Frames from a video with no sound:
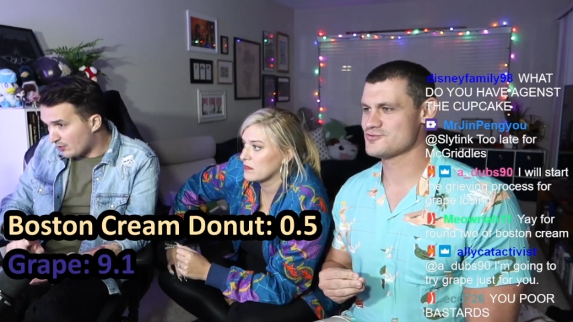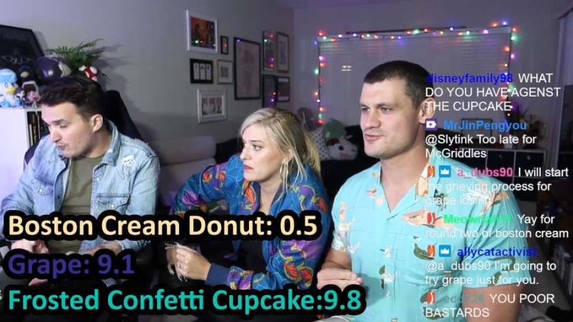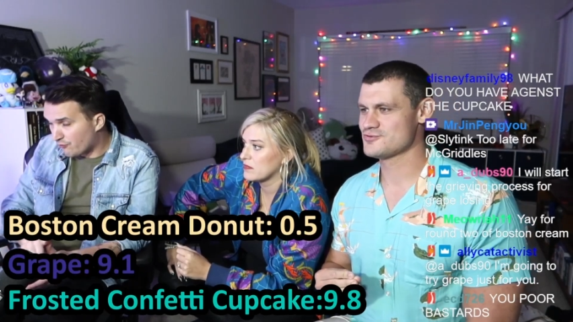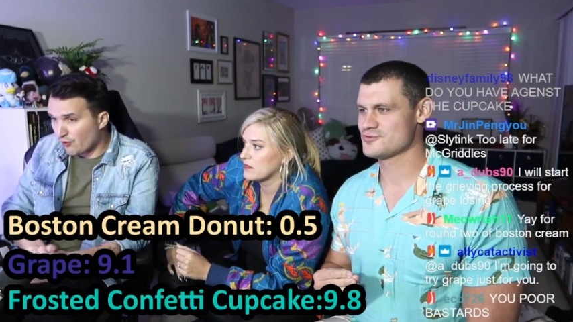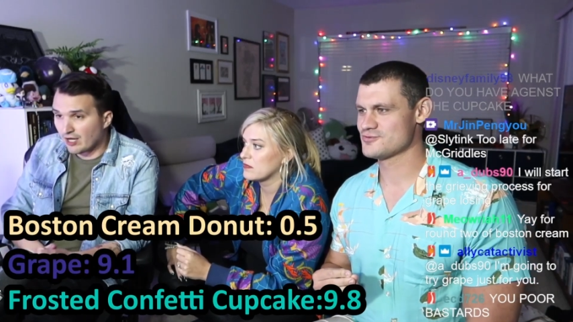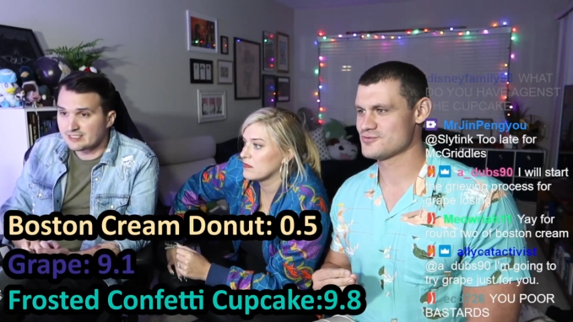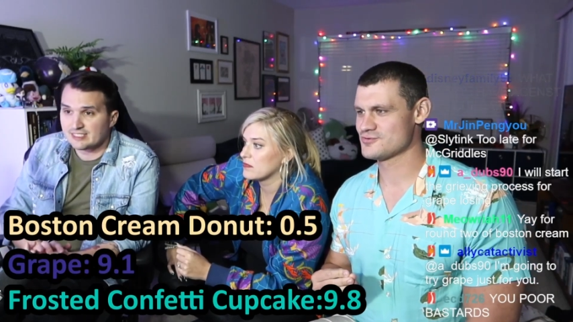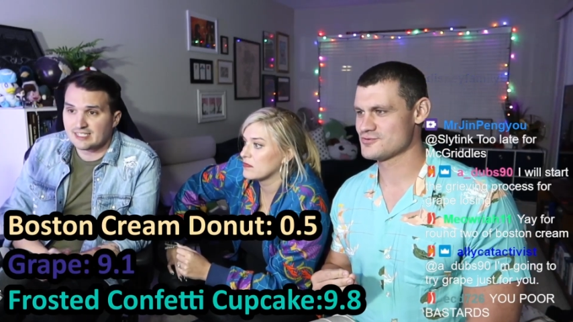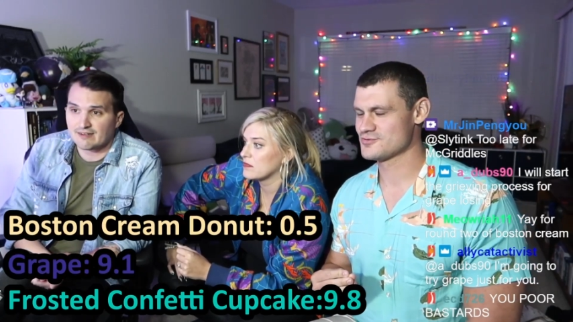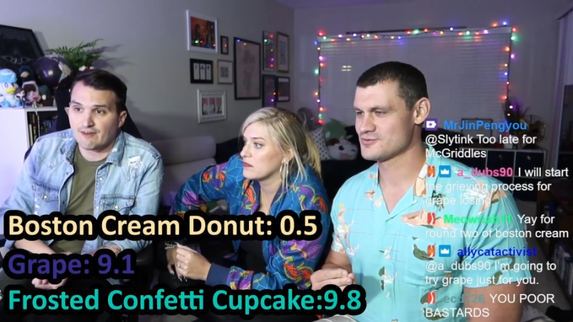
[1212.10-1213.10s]

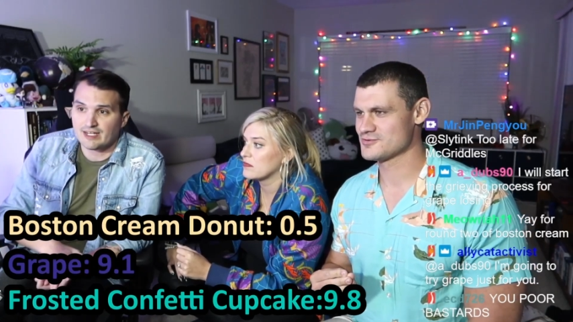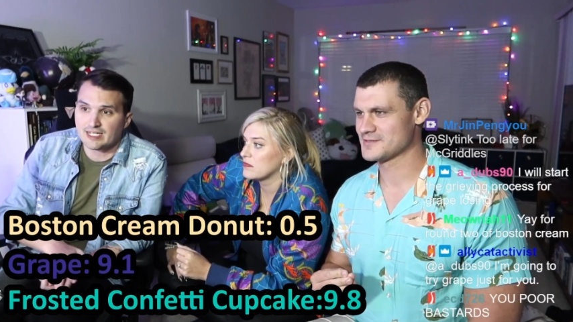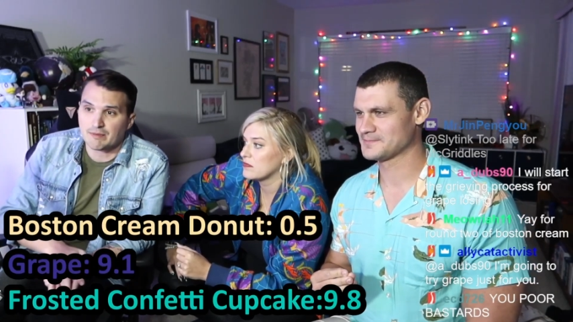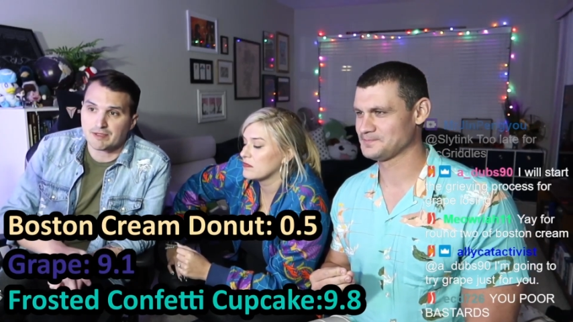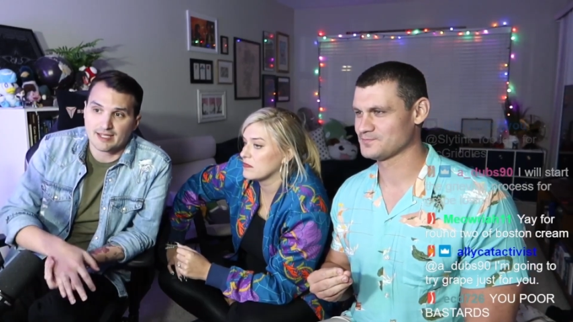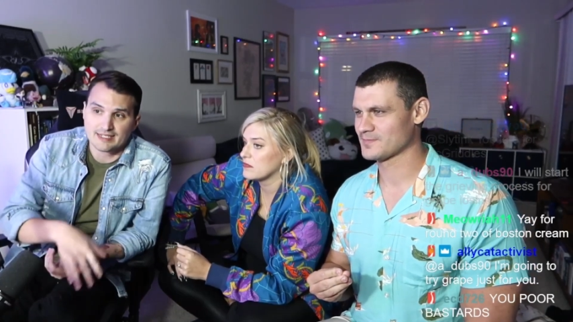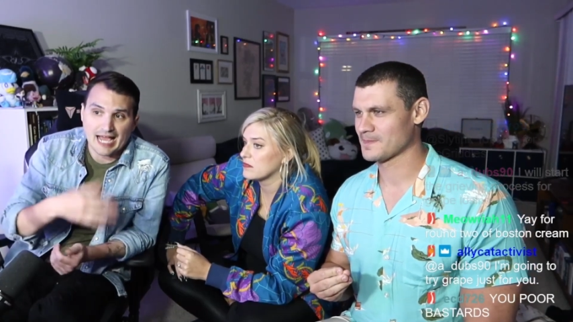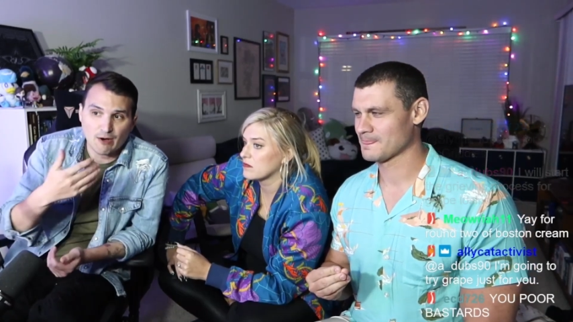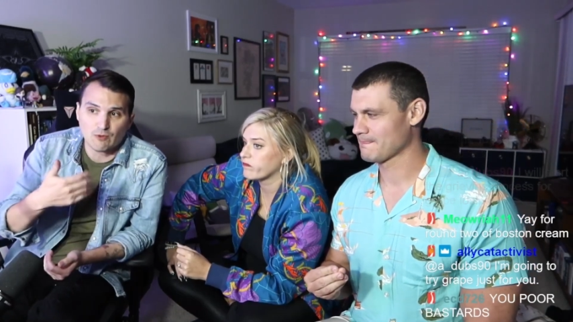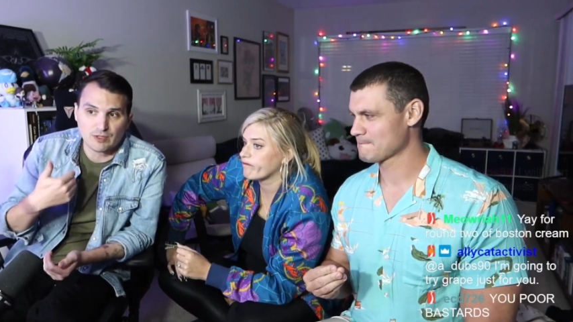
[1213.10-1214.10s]
Speaker 1: frosted confetti cupcake.
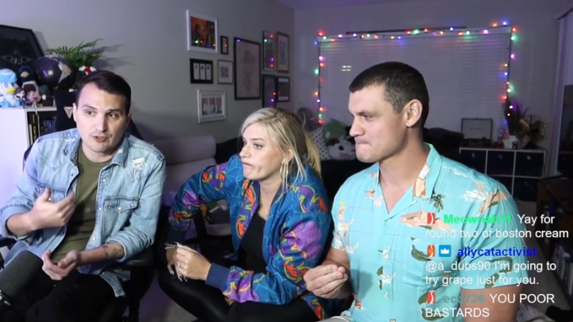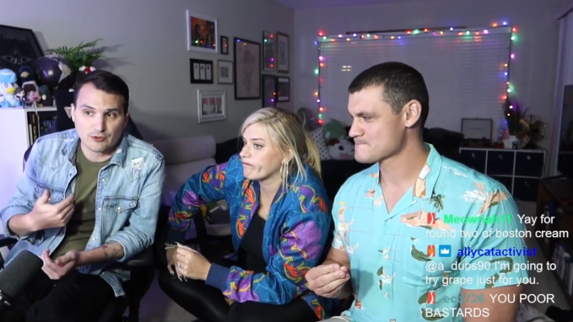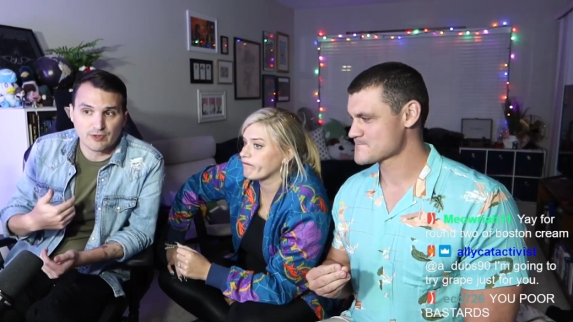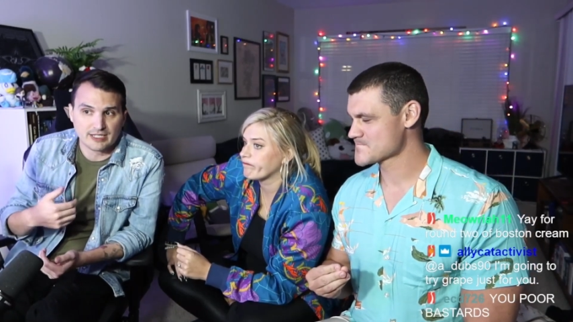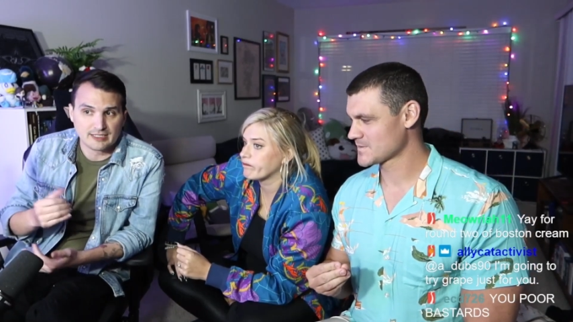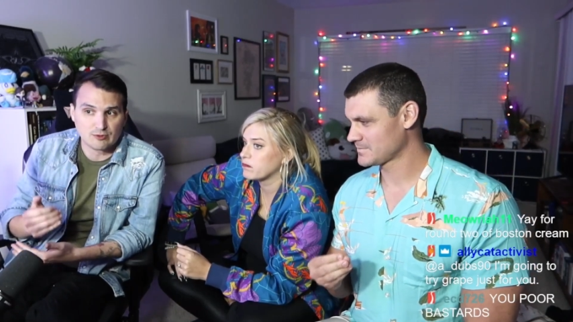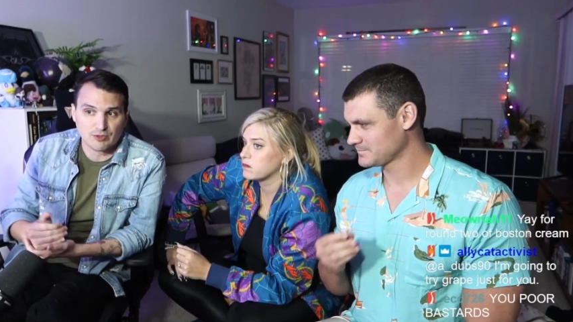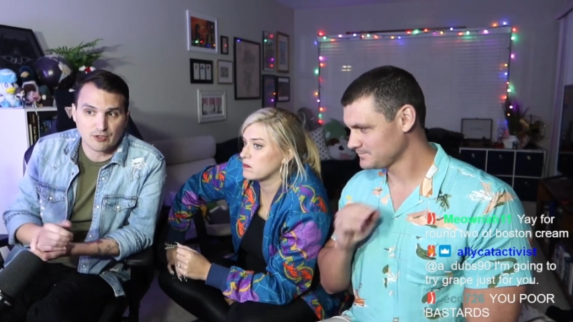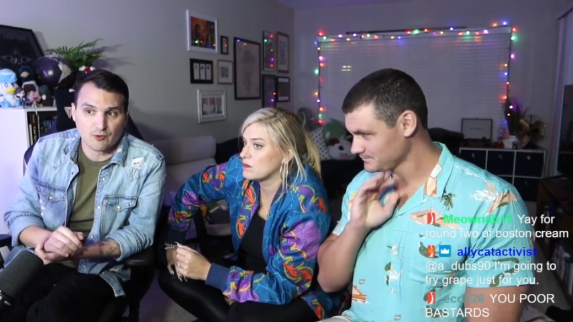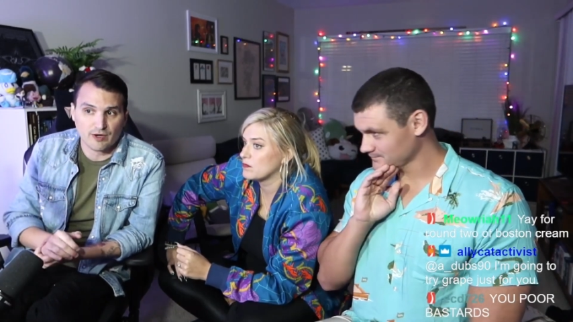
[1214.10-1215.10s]
Now what we are doing is
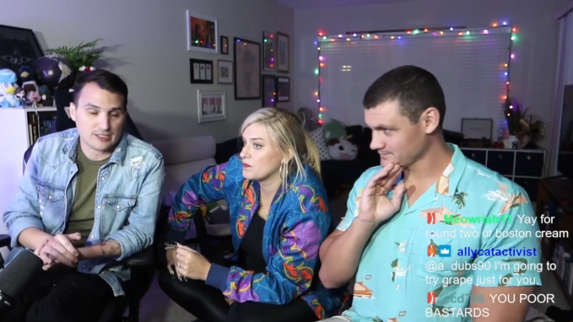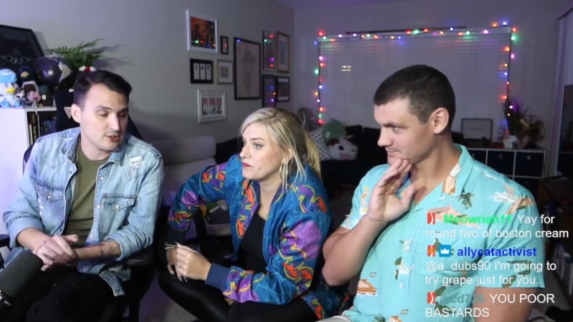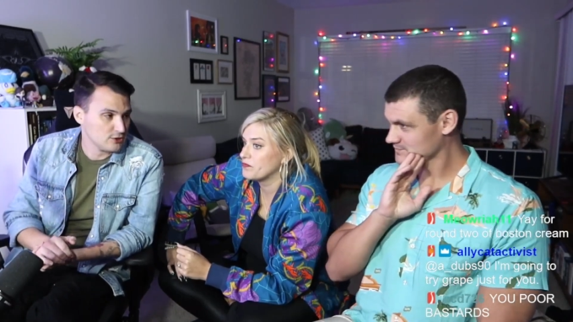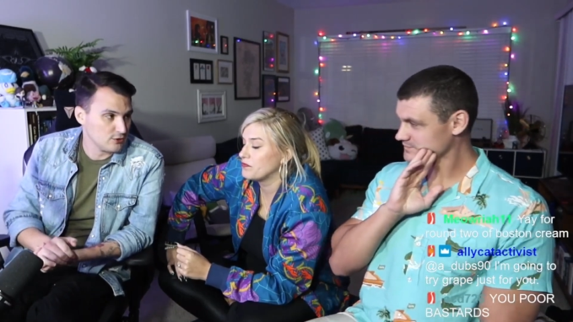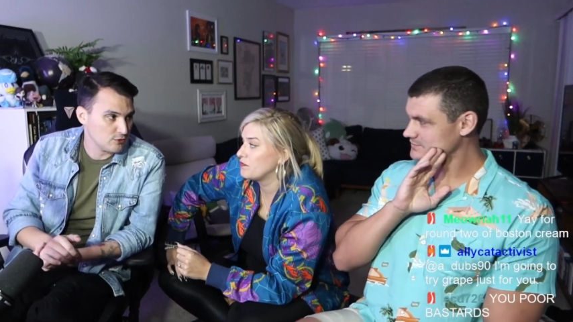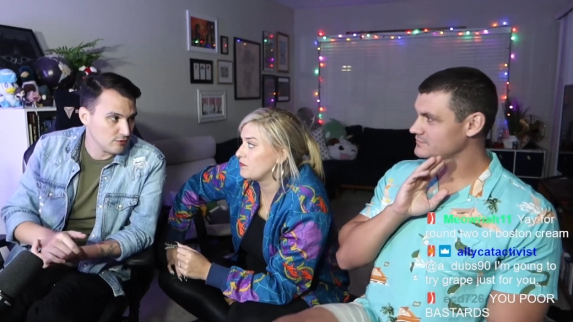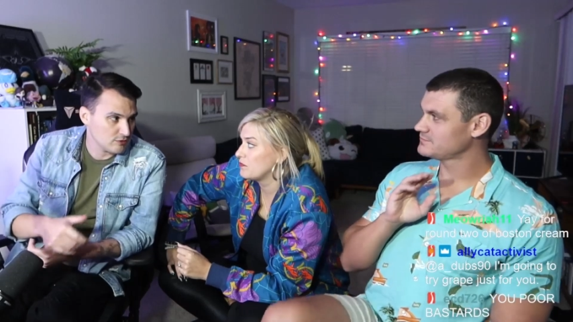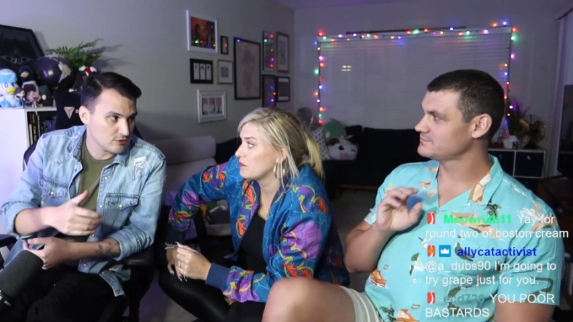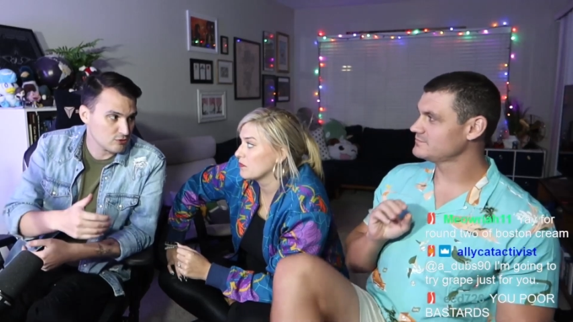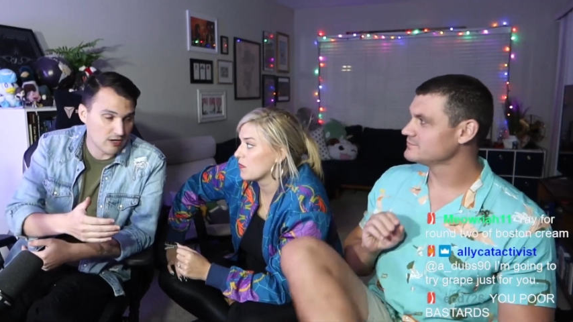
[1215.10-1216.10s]
we are going to
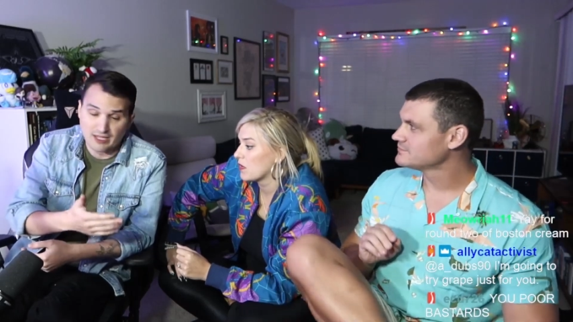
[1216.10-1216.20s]
try them